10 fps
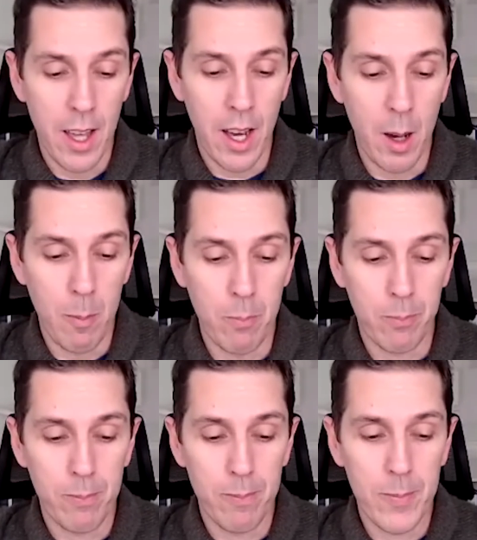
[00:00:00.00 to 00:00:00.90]
Um,
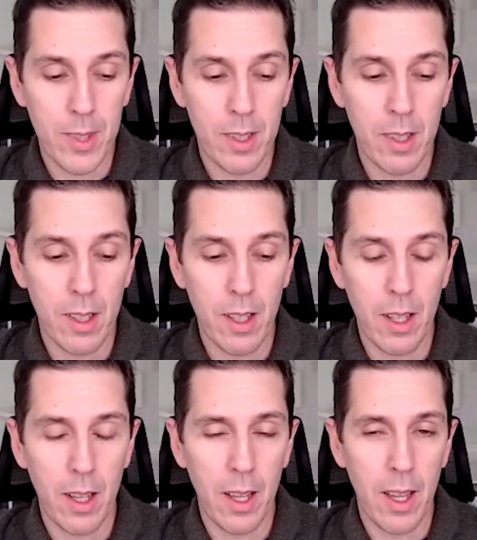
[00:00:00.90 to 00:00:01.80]

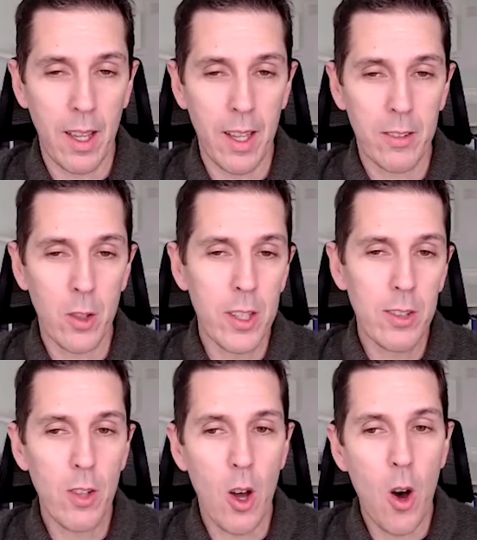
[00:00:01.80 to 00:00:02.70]
so this
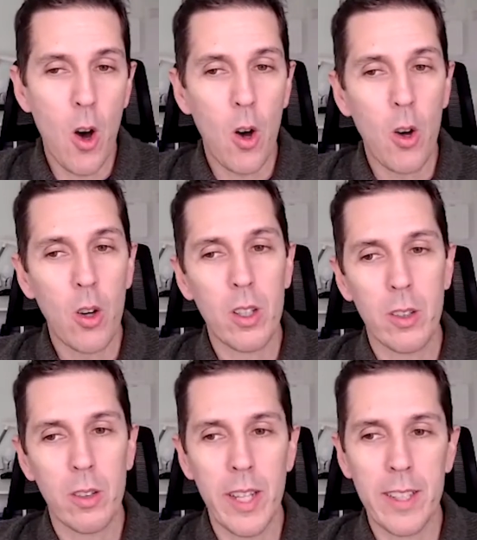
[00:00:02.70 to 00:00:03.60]
has all
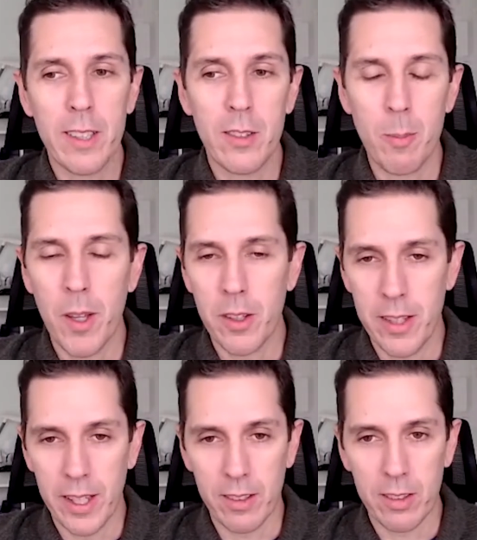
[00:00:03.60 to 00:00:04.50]
led to some other
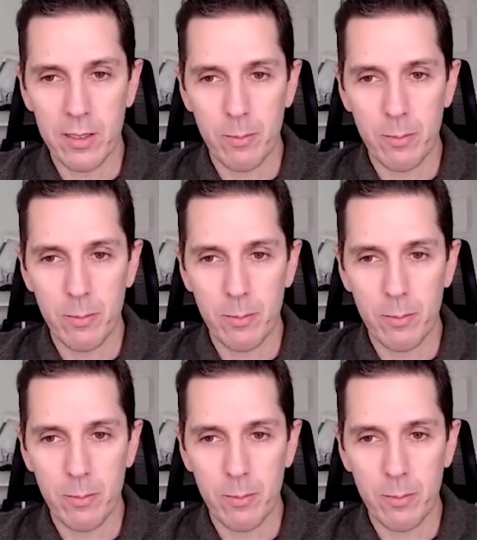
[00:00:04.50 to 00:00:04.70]
things.